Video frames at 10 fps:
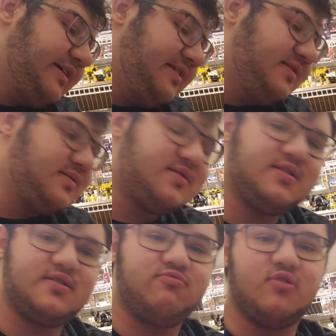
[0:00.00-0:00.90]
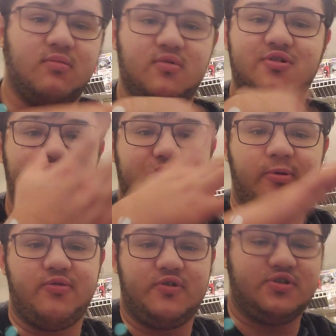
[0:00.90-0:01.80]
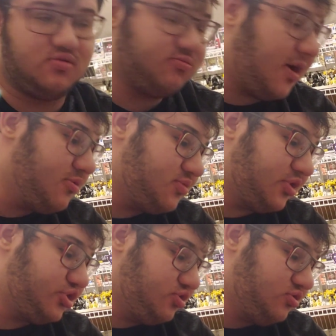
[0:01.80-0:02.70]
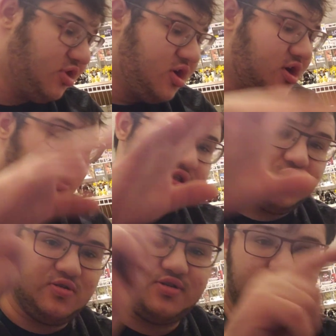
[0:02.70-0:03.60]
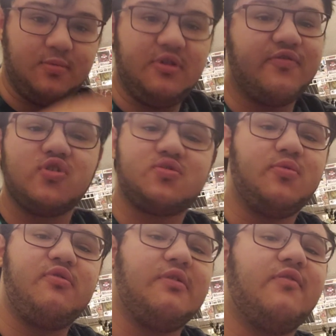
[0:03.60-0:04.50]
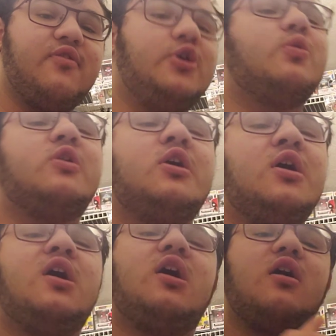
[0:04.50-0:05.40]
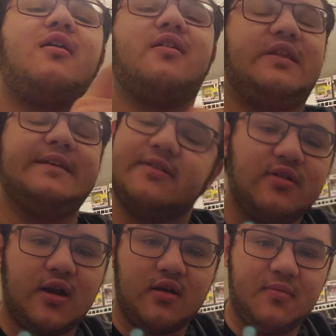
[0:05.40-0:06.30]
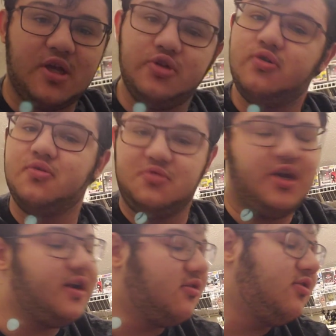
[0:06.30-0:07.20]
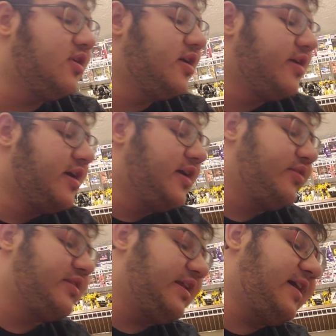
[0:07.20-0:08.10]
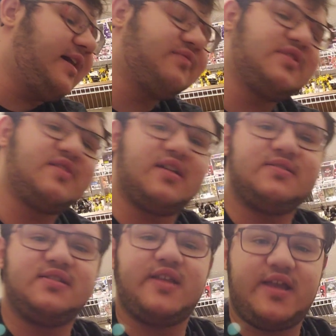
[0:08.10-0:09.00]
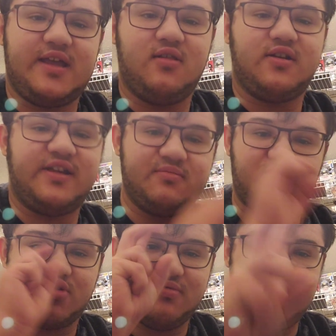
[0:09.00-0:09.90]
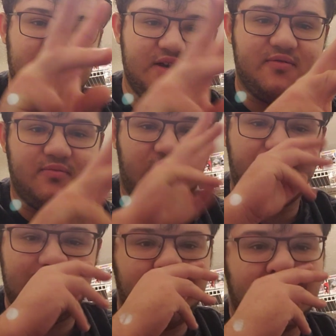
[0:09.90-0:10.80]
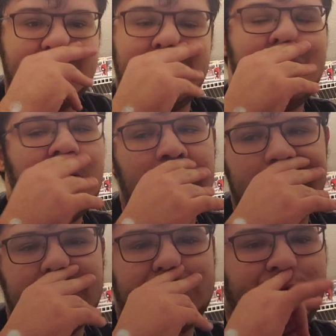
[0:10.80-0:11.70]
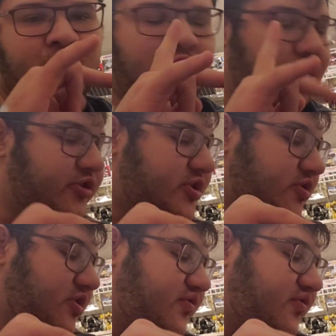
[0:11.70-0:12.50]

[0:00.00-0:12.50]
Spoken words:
and this is what I'm going to do for my 300 subscriber special. So this is going to be the first movie review on the Dylan Autobot YouTube channel. Today I've decided to take a look at 3 of my favorite Studio Series